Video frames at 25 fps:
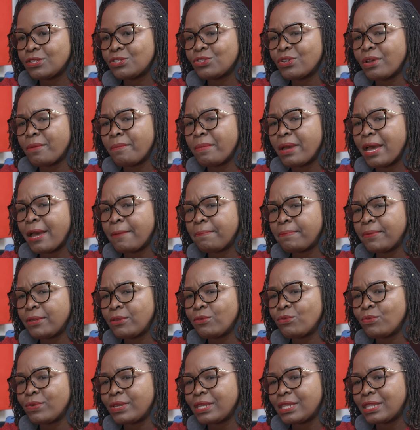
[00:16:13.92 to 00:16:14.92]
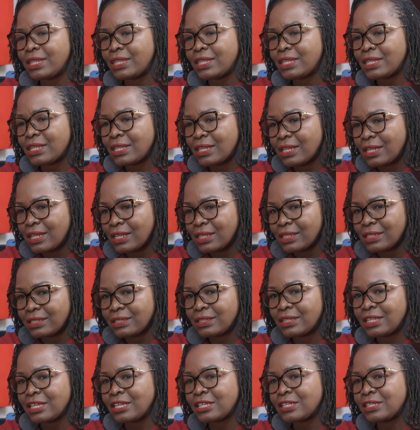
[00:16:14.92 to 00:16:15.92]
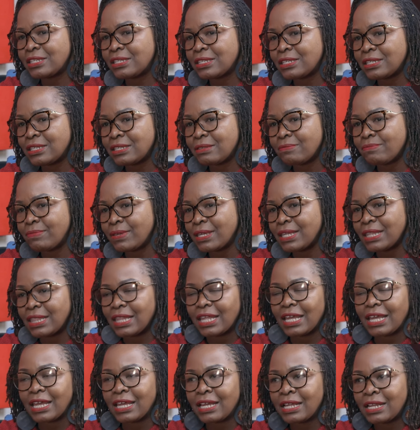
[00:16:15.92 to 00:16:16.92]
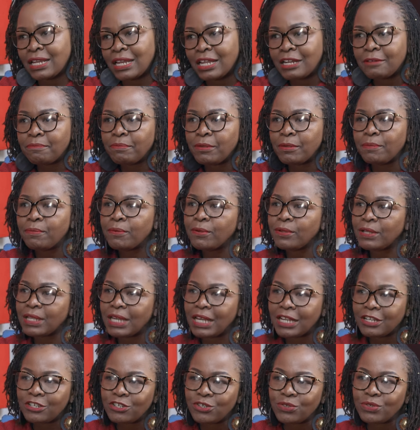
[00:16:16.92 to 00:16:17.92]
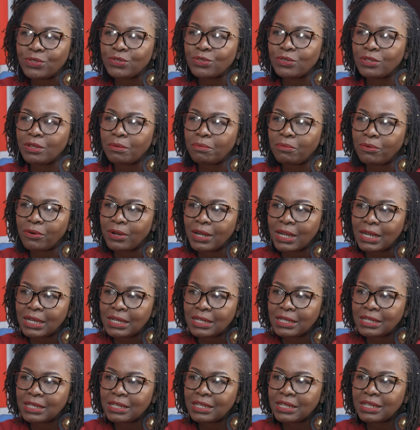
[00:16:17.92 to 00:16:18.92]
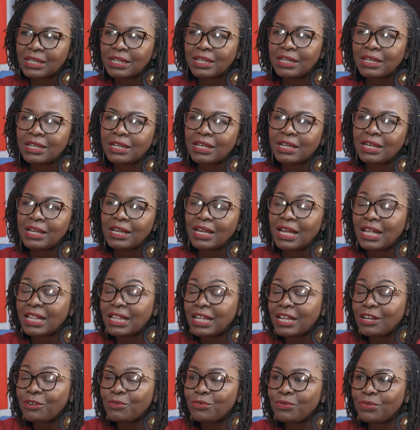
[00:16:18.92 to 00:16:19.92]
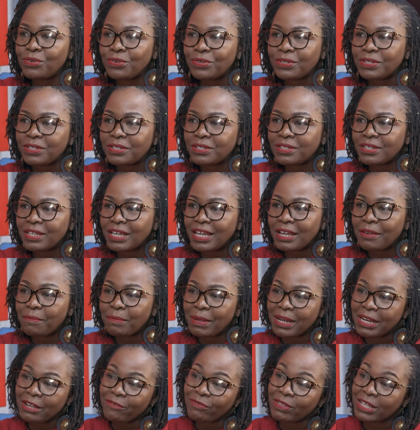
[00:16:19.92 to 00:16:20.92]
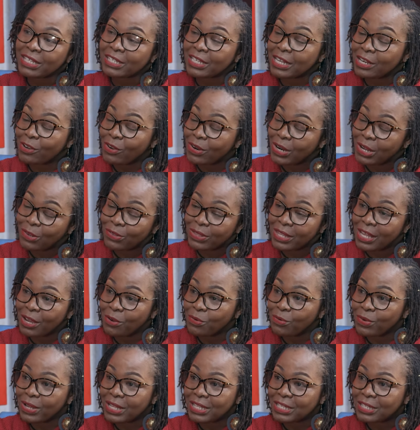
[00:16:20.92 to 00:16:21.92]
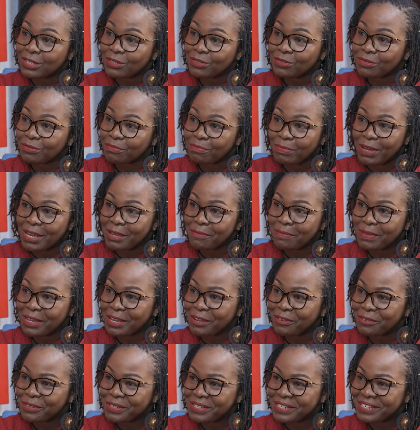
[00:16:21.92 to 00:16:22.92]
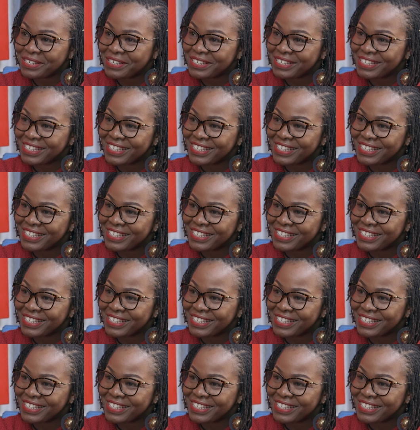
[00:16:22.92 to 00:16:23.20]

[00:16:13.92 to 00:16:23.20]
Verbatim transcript: so I'm happy with things being there. Let people get used to the brand. And then who knows? But if there's anyone out there who wants to buy me out,